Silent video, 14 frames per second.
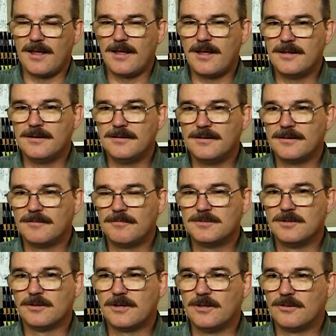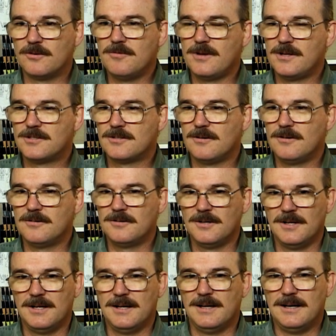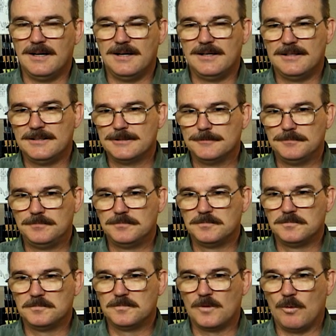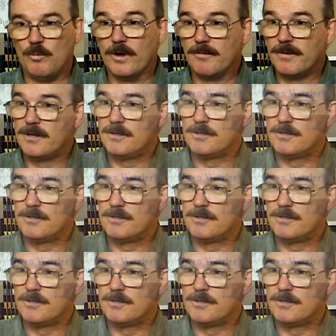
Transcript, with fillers: And I was looking through and I saw um, one of my